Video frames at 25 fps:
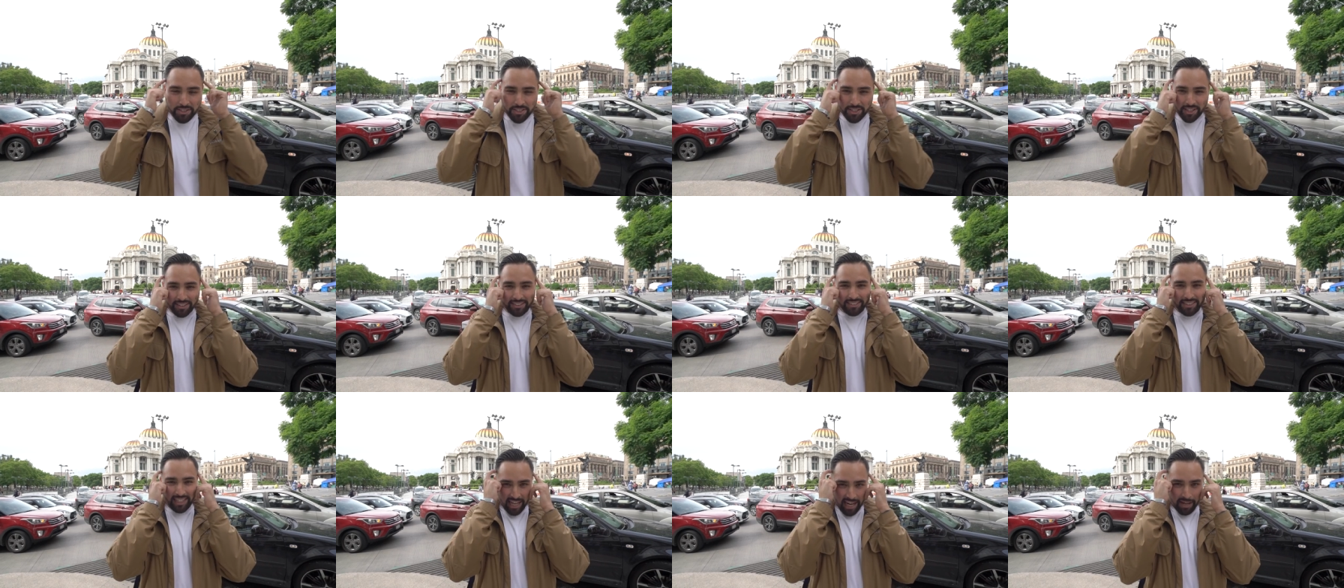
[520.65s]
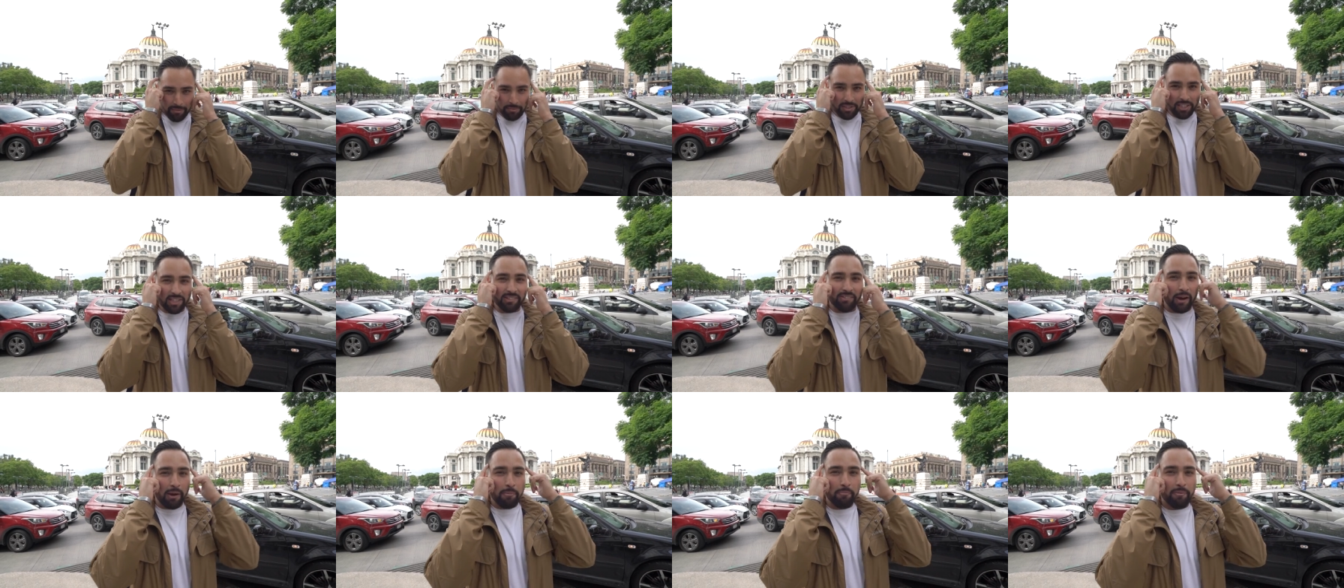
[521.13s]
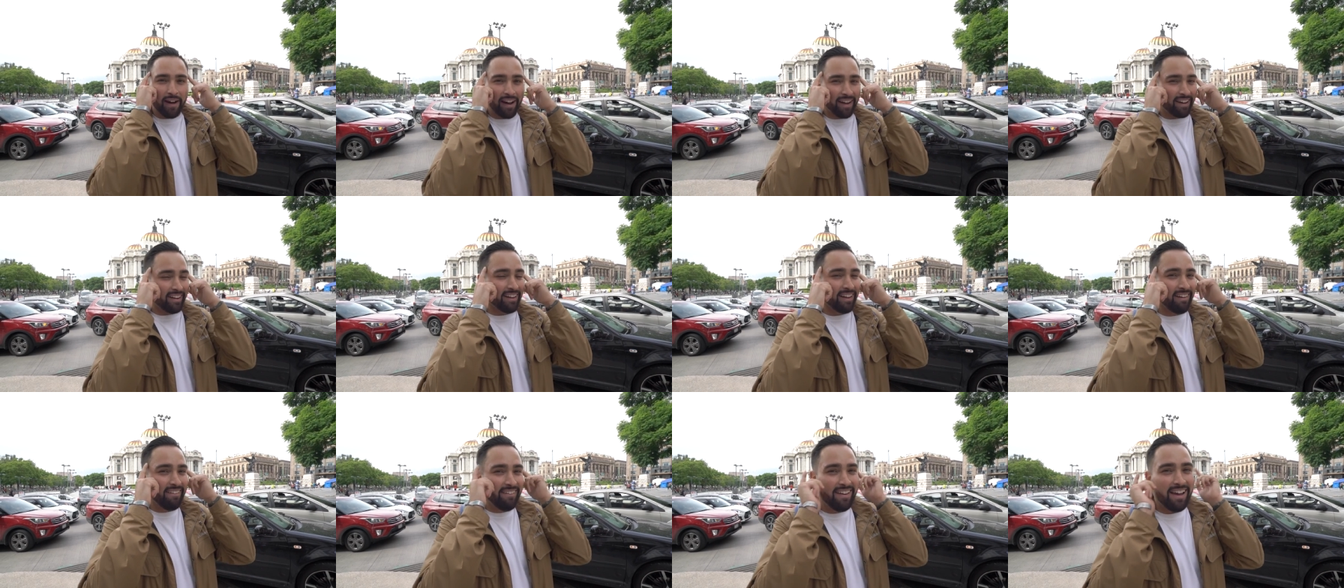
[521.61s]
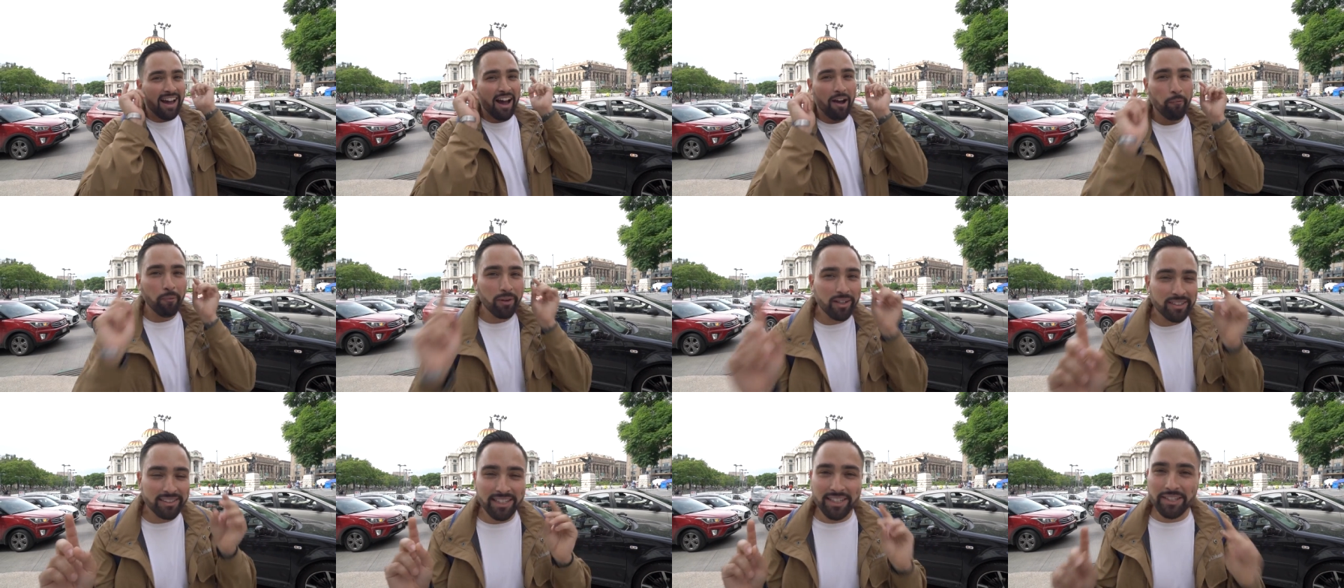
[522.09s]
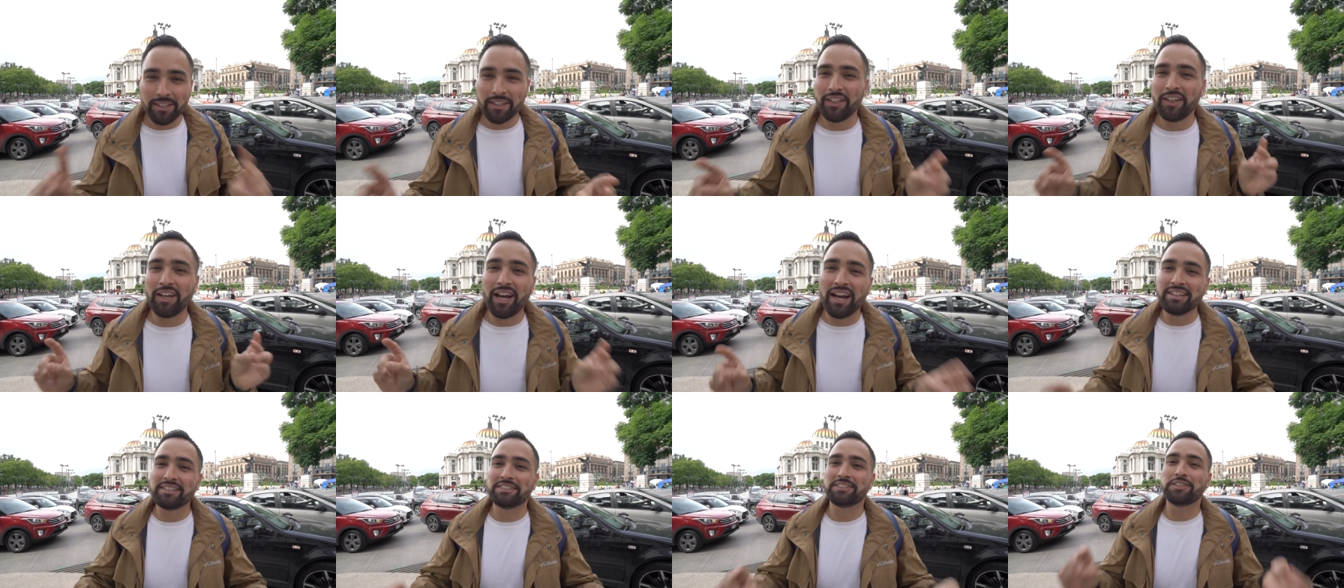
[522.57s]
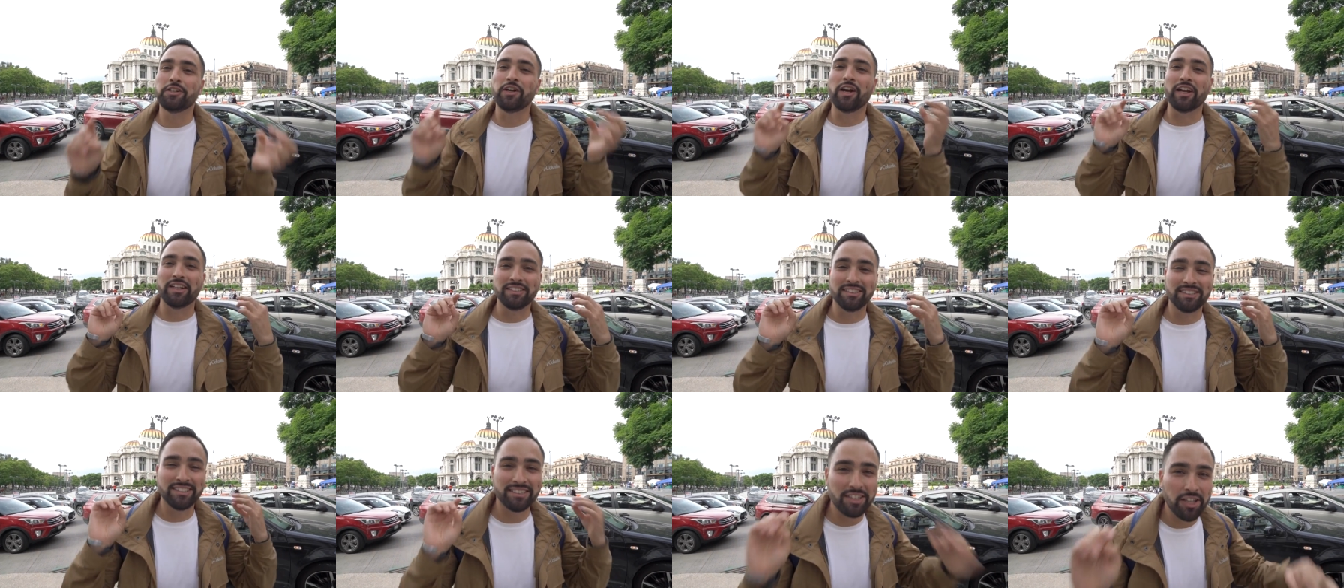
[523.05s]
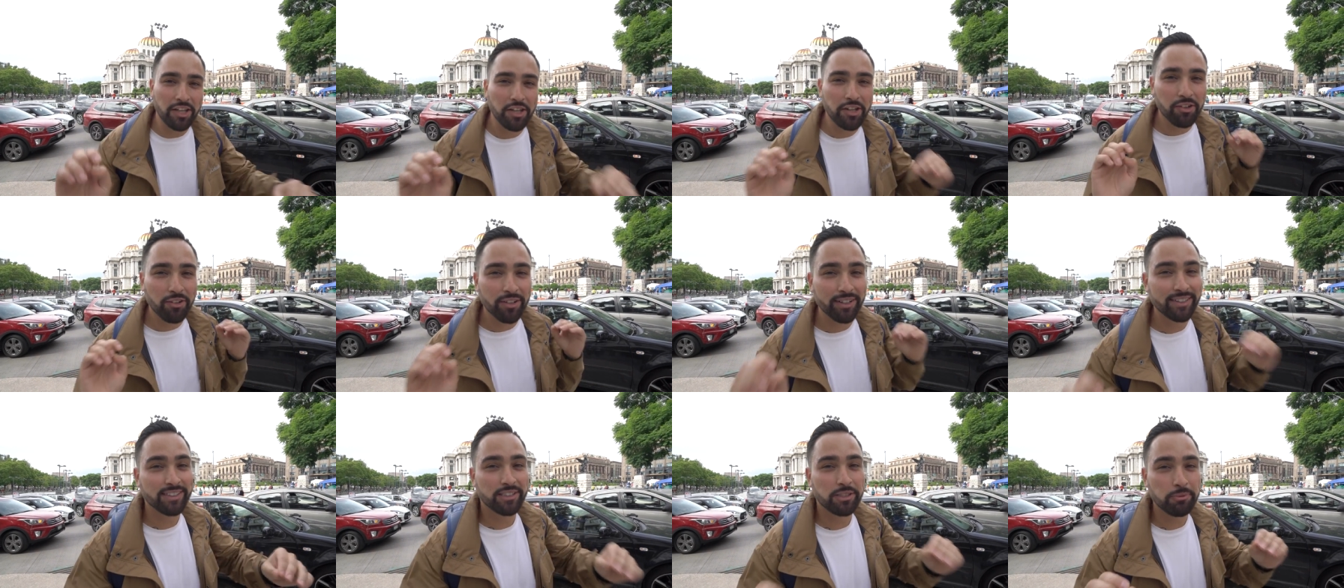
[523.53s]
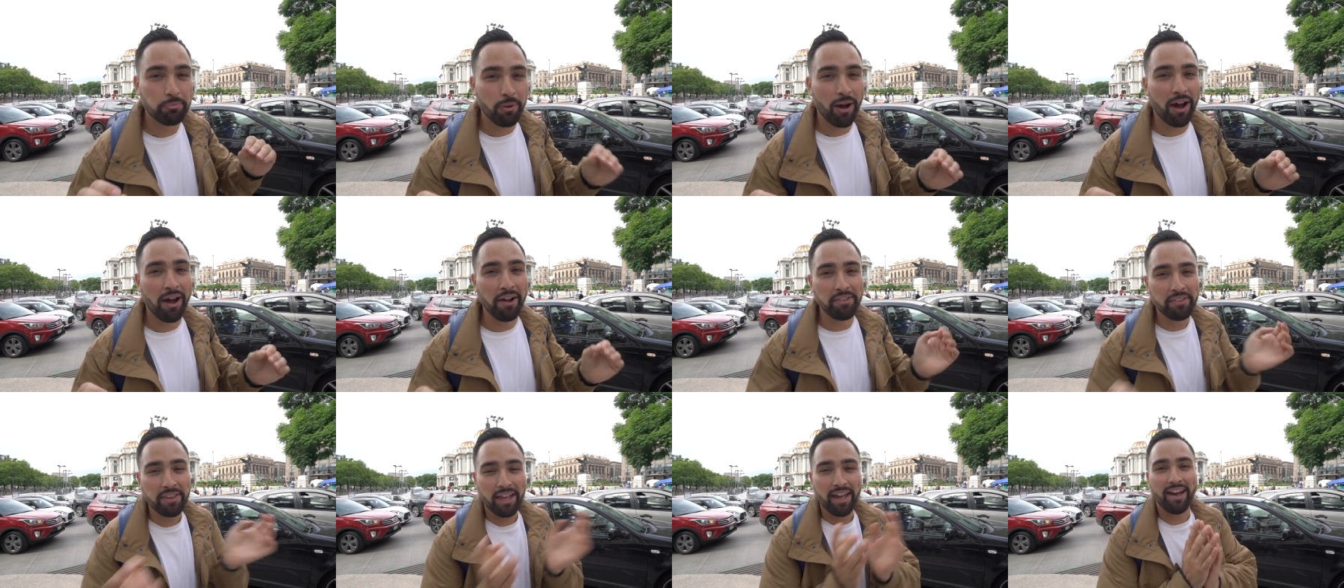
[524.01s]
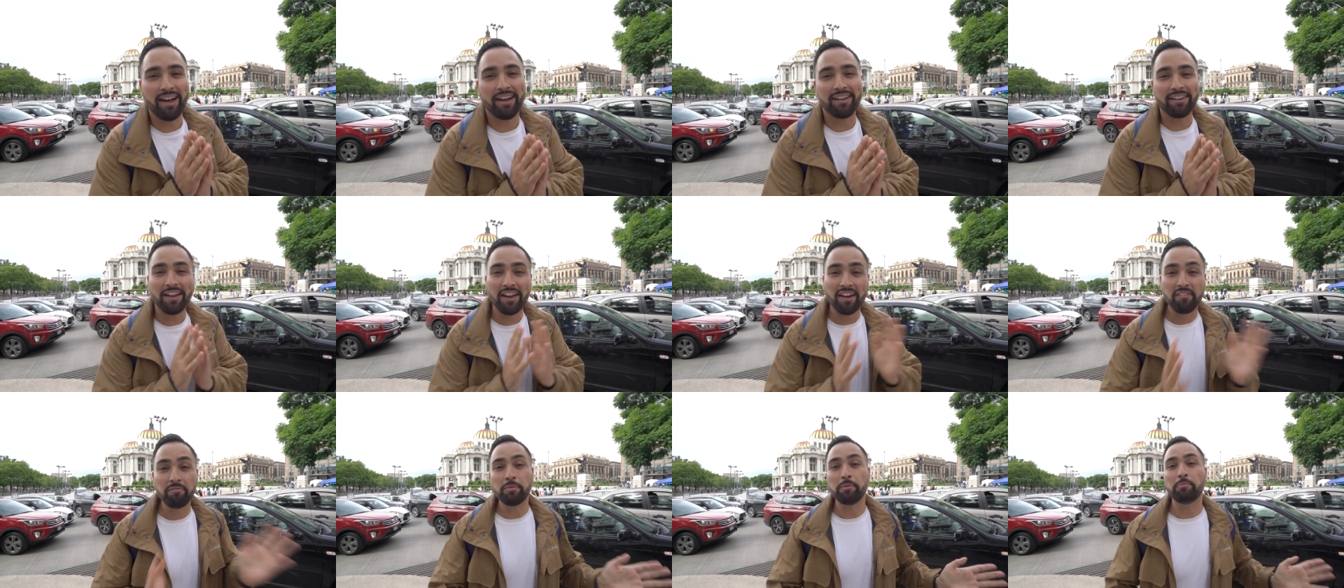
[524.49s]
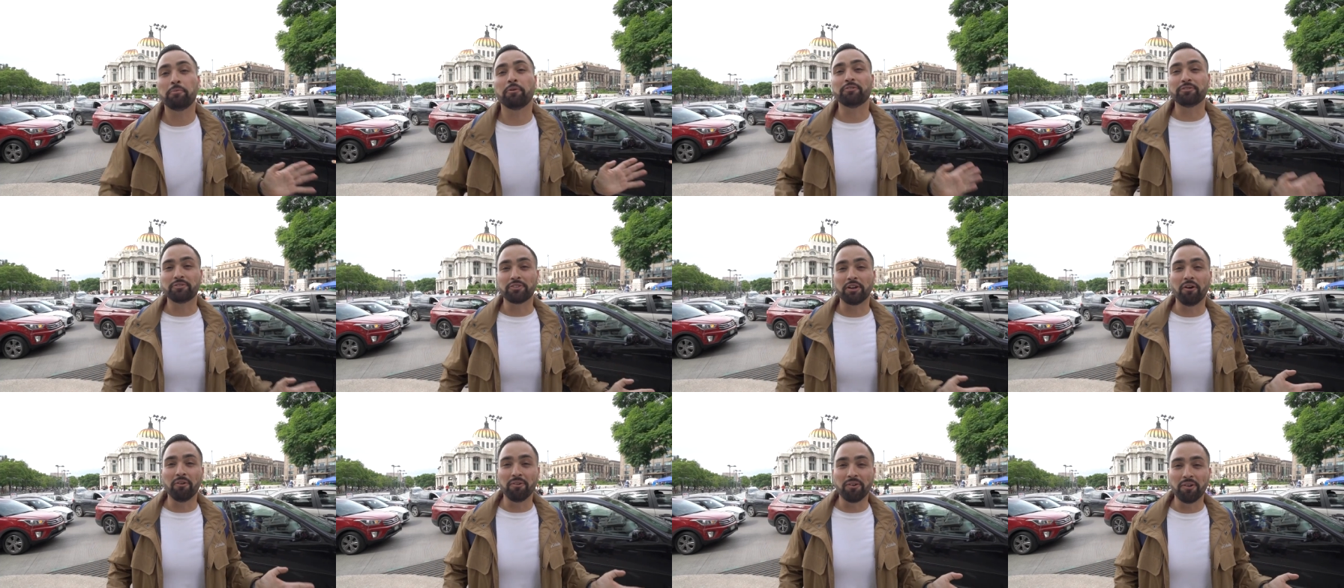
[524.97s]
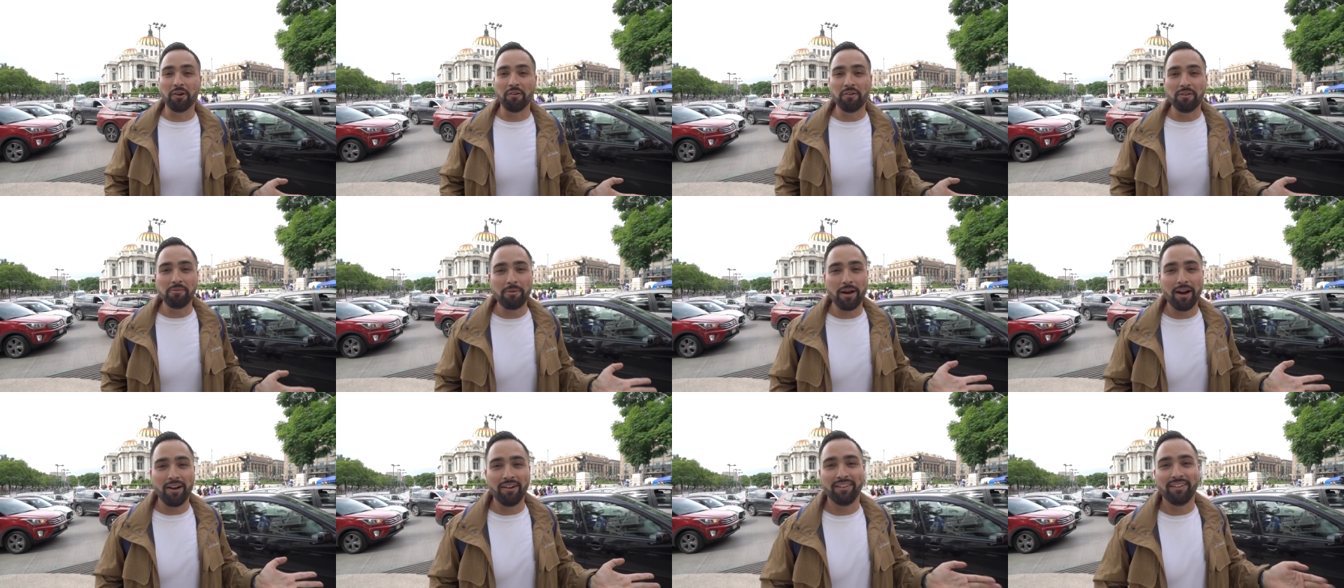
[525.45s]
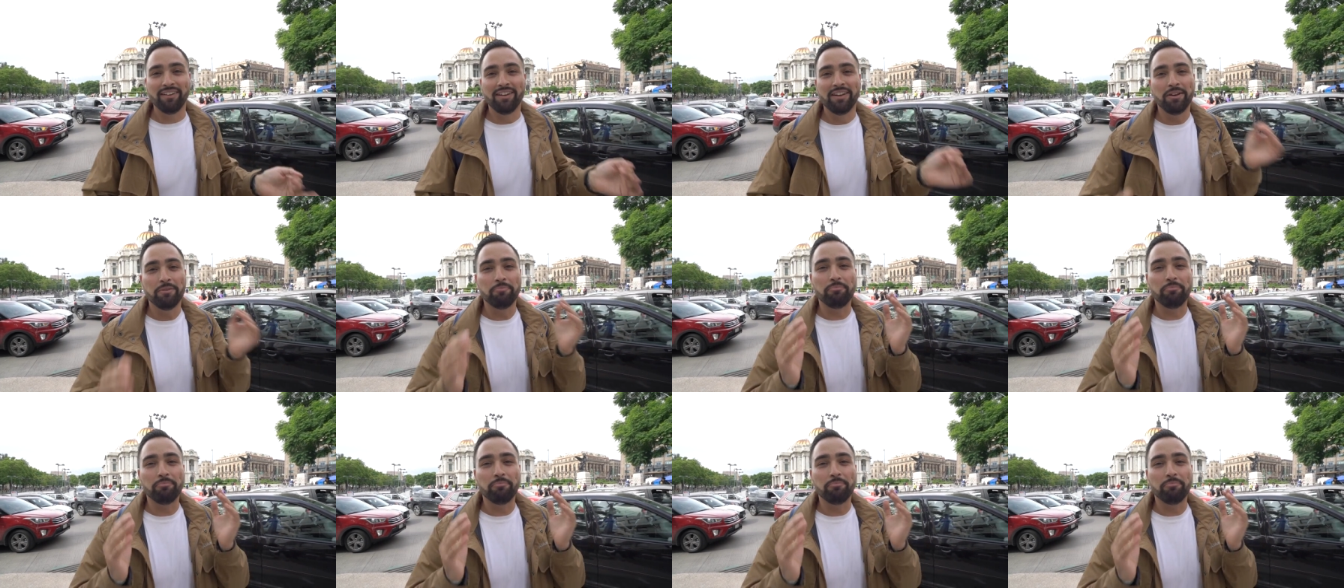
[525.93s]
just came to my mind. I want to take you guys to a secret spot that a lot of people don't know about,